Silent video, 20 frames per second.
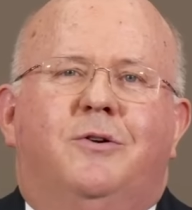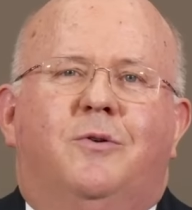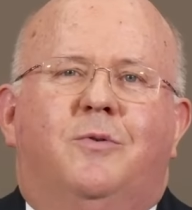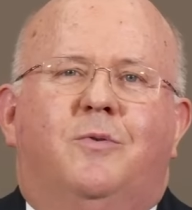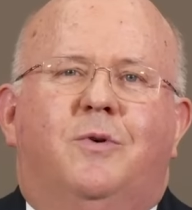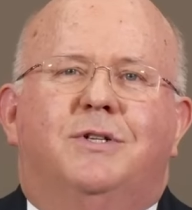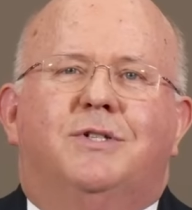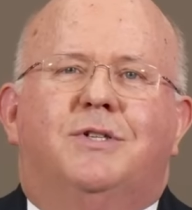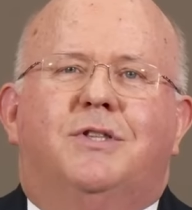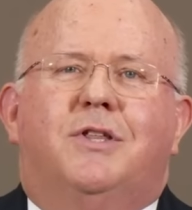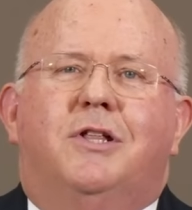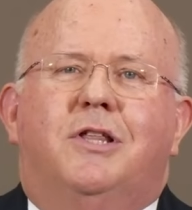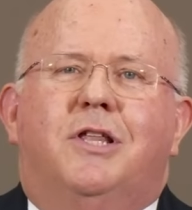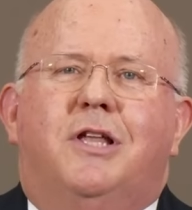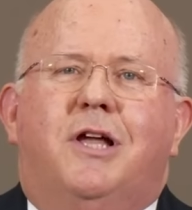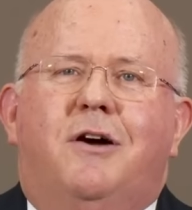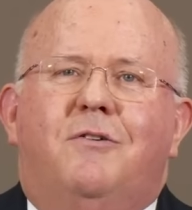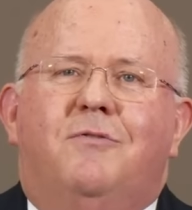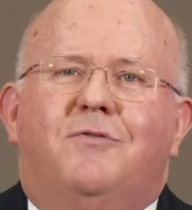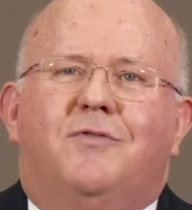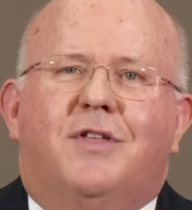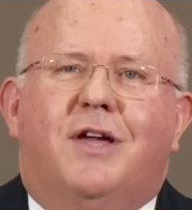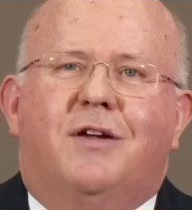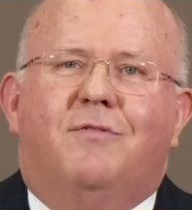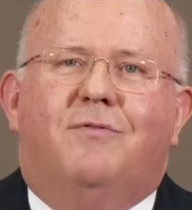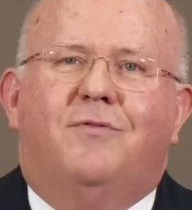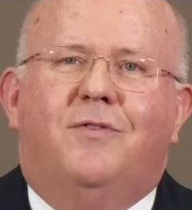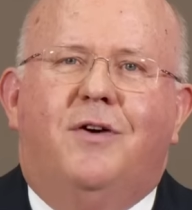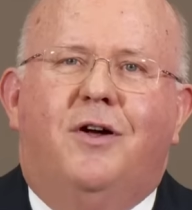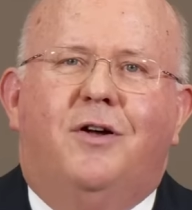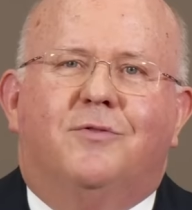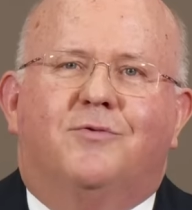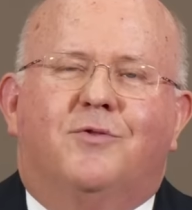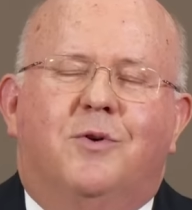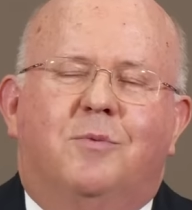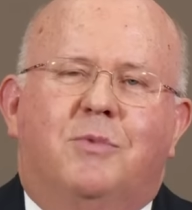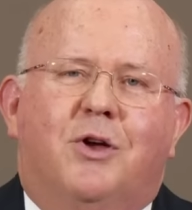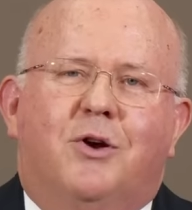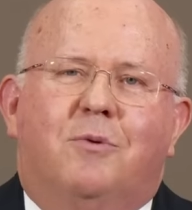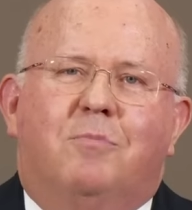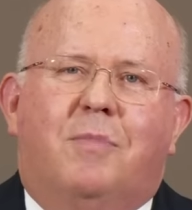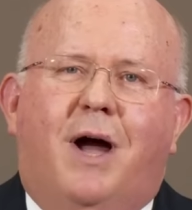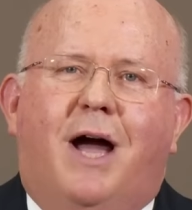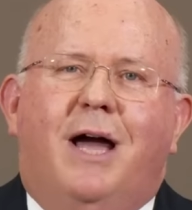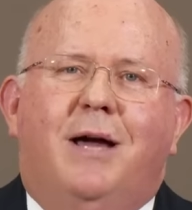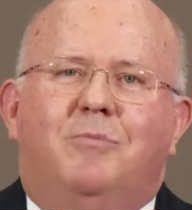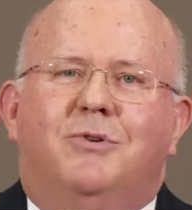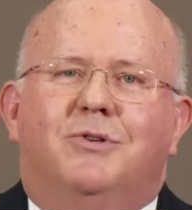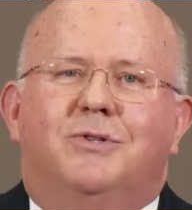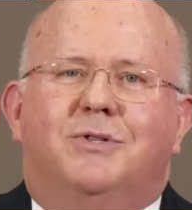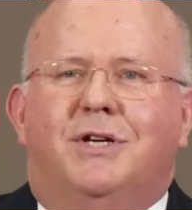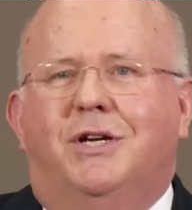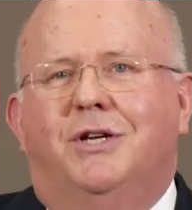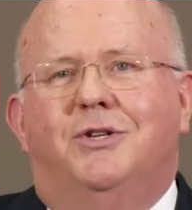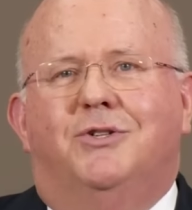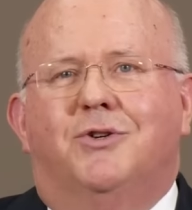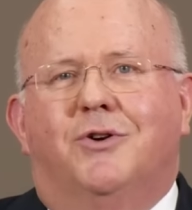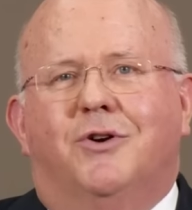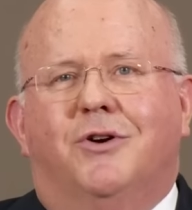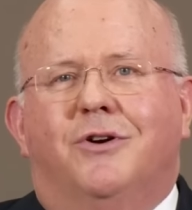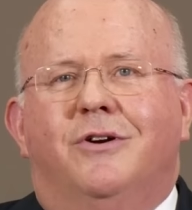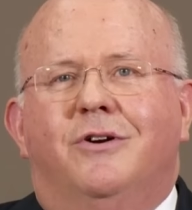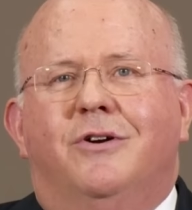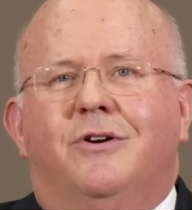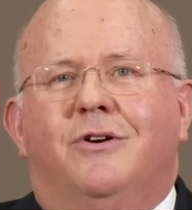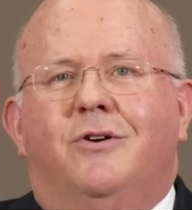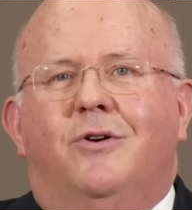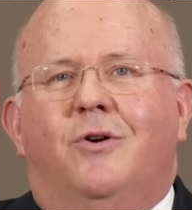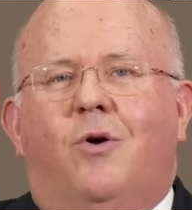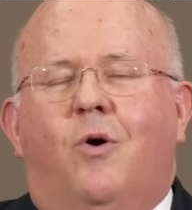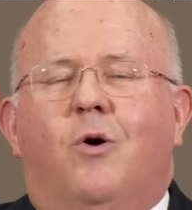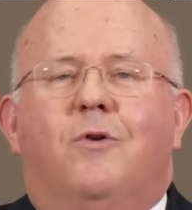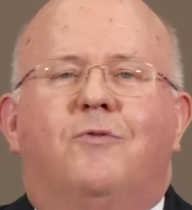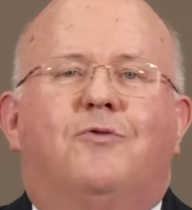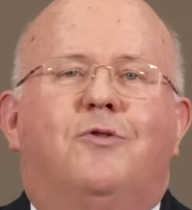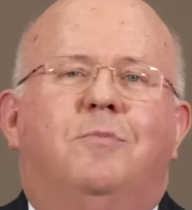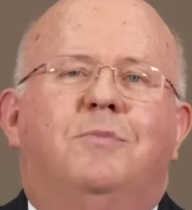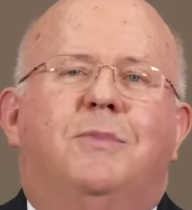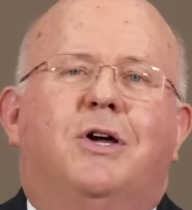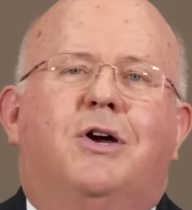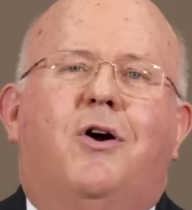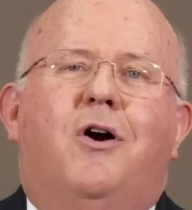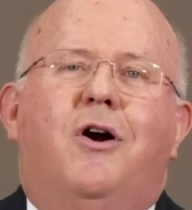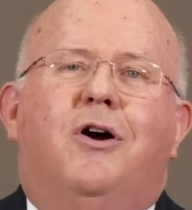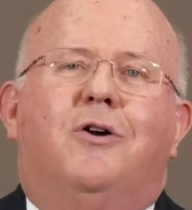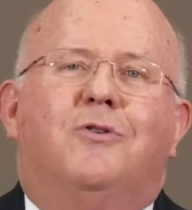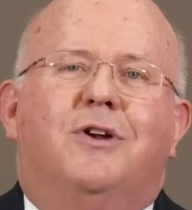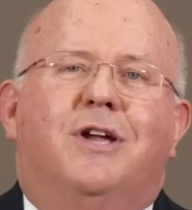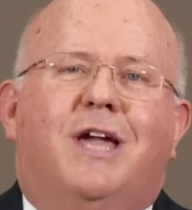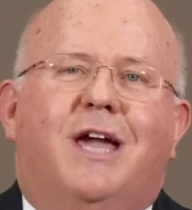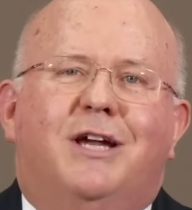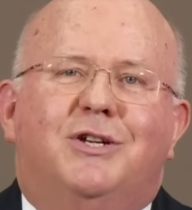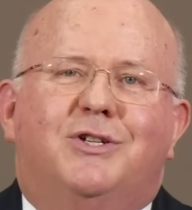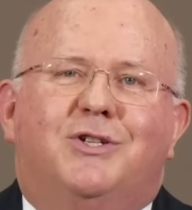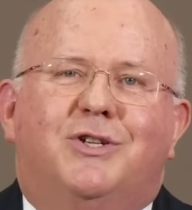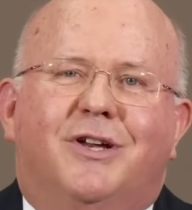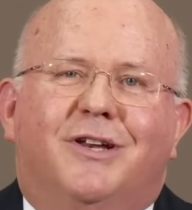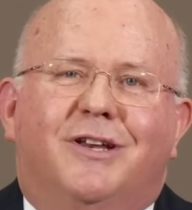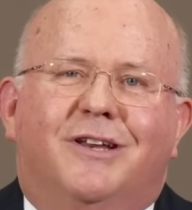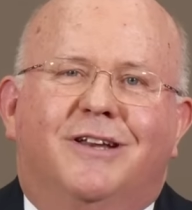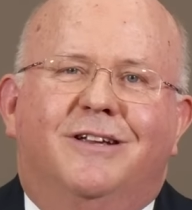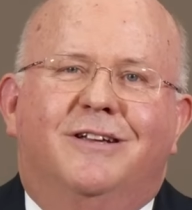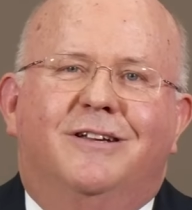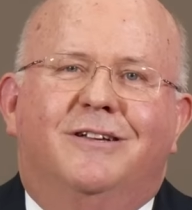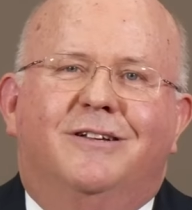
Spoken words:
was the love they felt from their Bible teacher or from the congregation